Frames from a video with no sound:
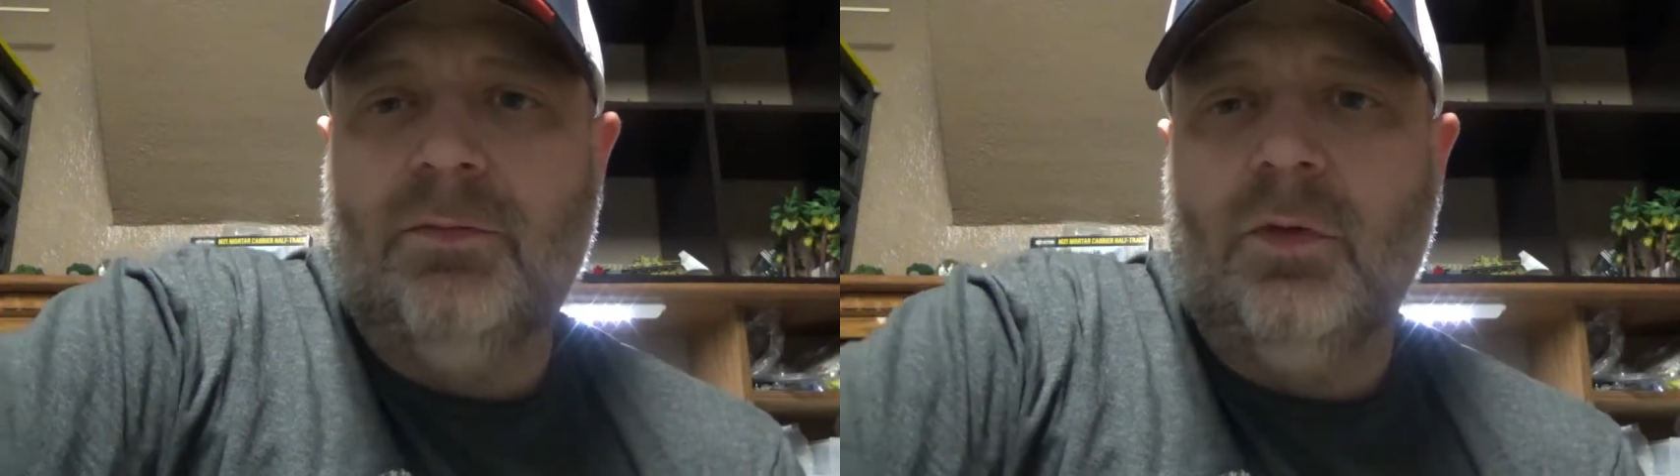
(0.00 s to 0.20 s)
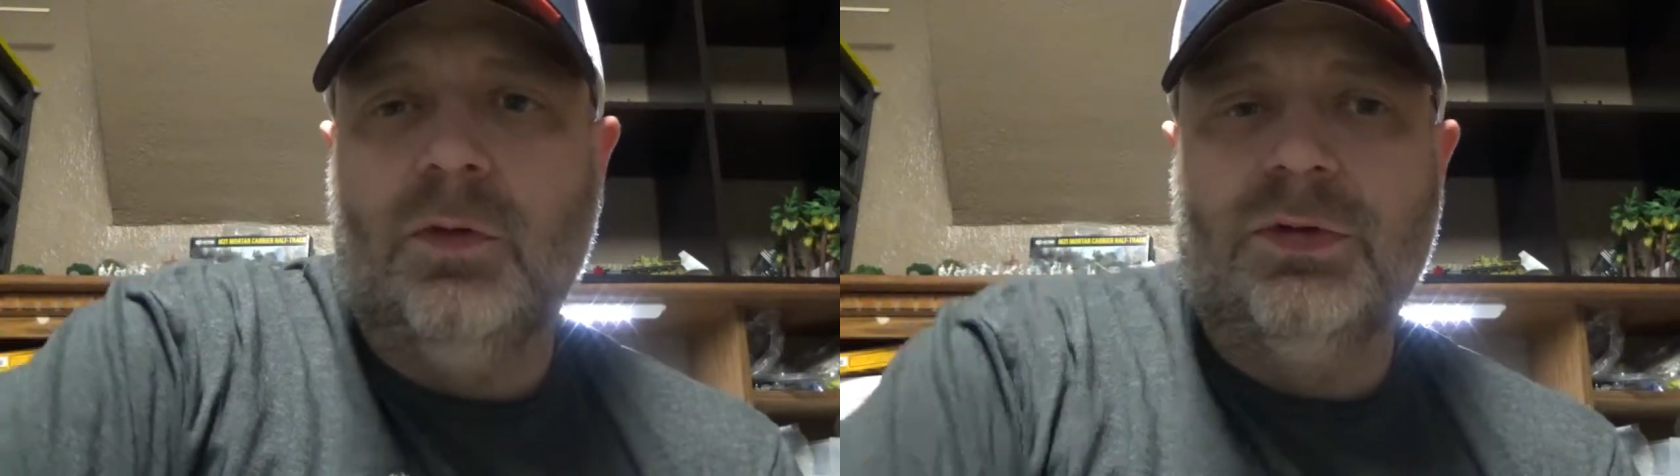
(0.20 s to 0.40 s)

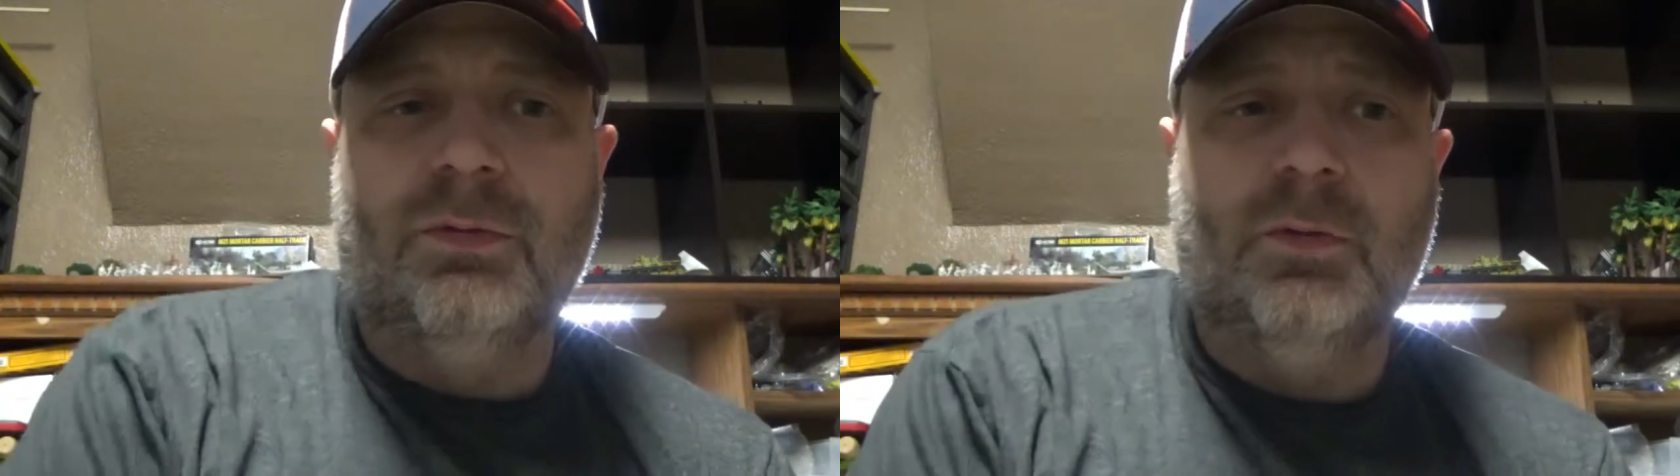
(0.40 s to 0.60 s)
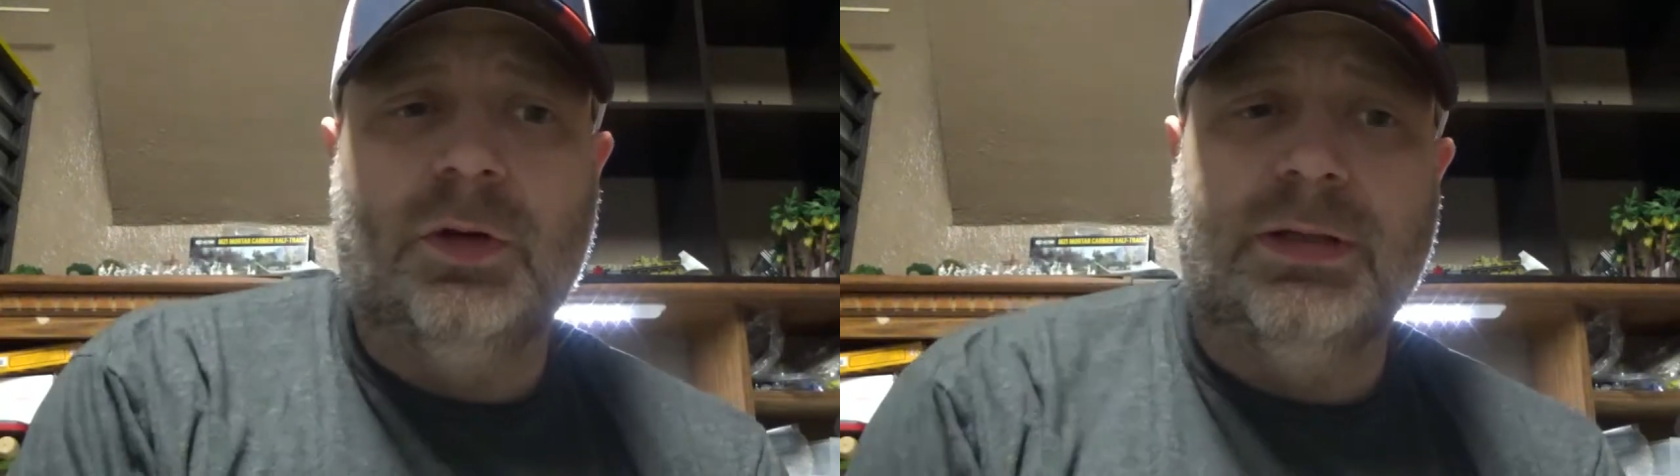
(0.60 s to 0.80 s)
foliage
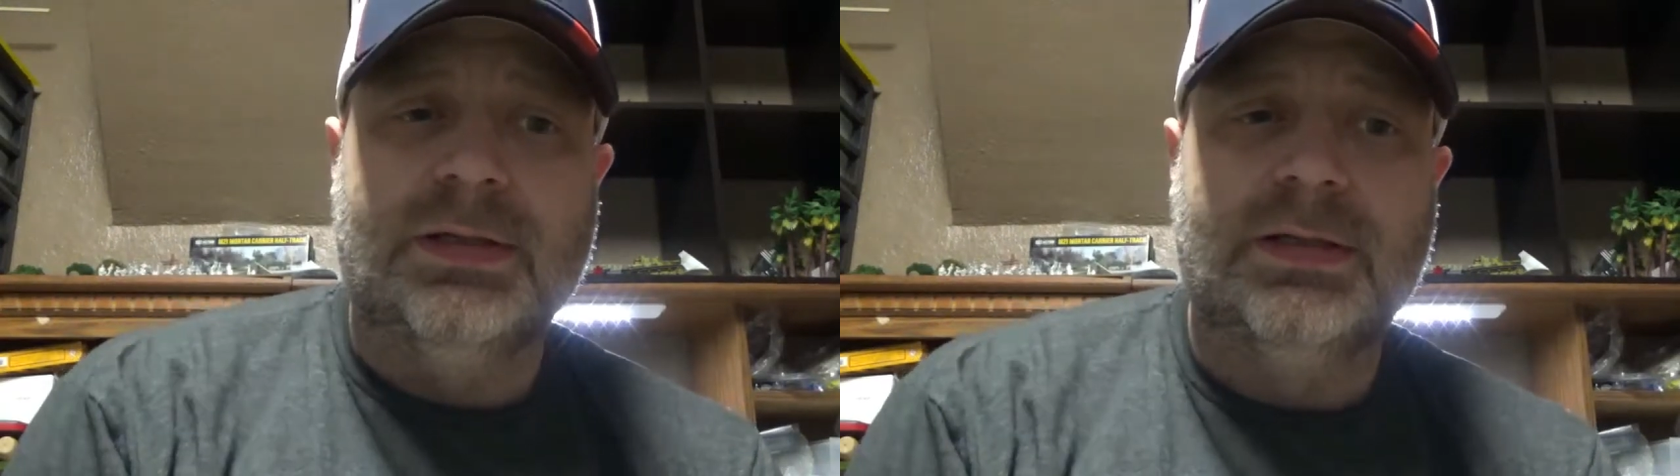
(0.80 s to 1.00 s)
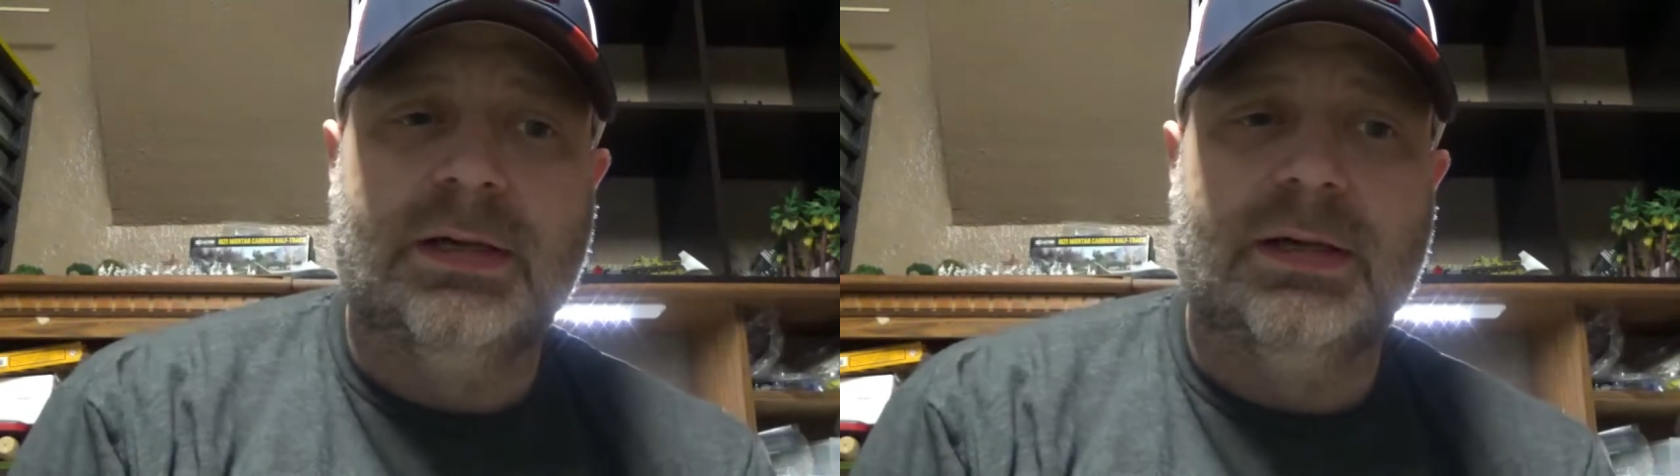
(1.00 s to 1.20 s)
from Woodland
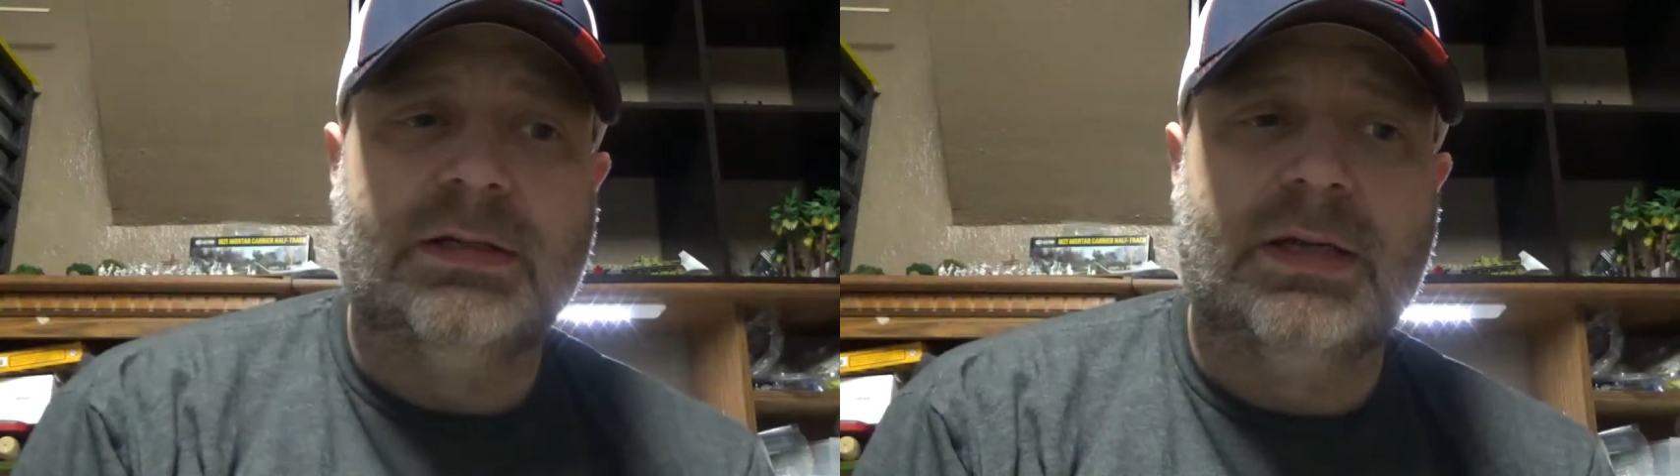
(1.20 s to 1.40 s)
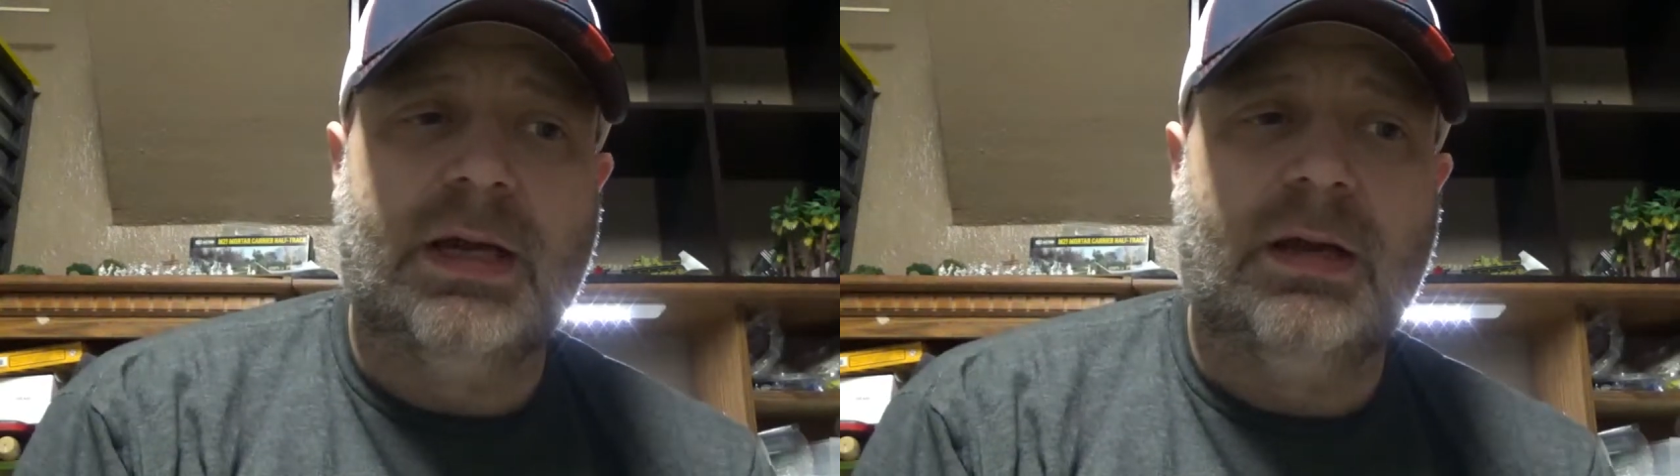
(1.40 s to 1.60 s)

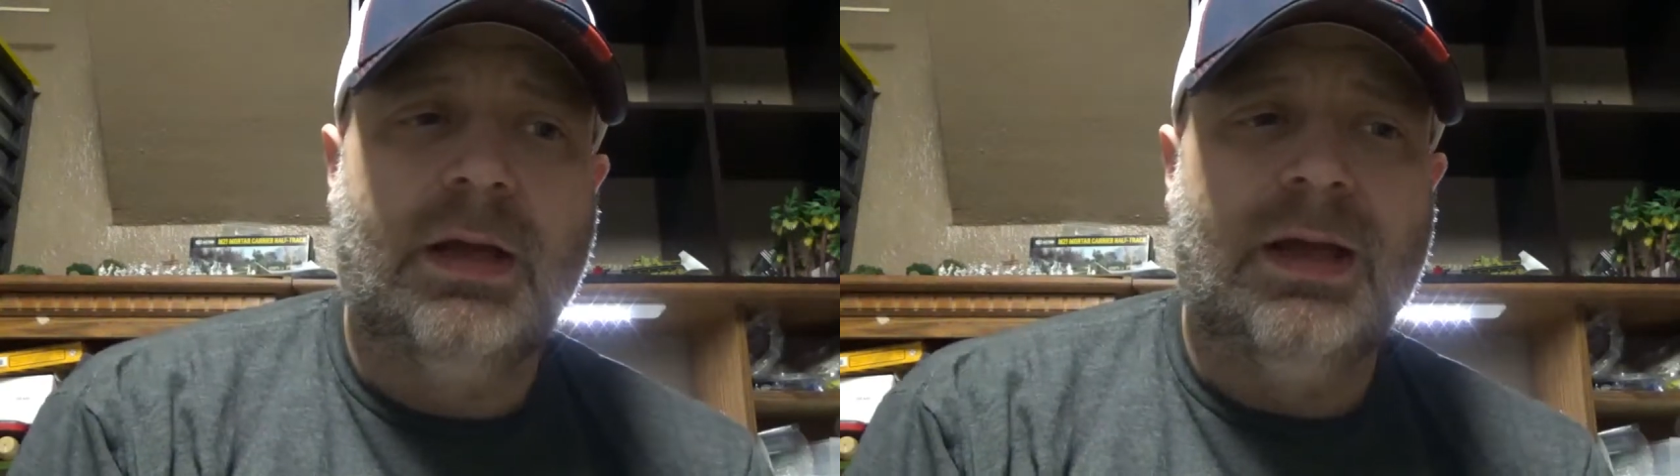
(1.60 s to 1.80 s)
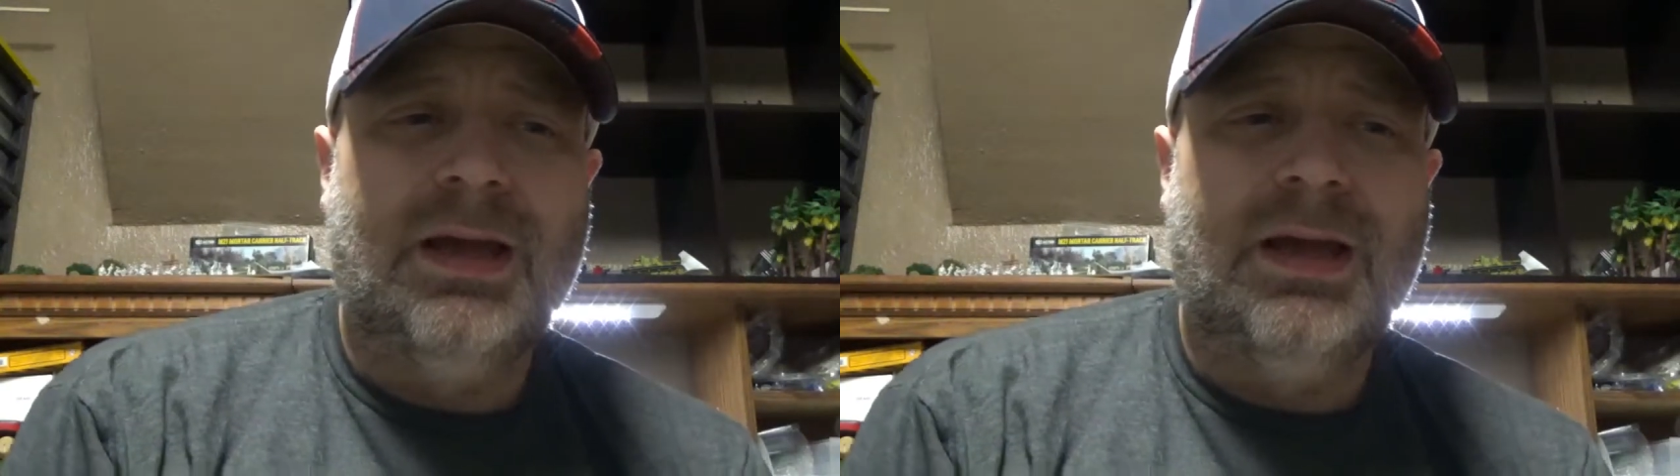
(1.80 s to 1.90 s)
Scenics that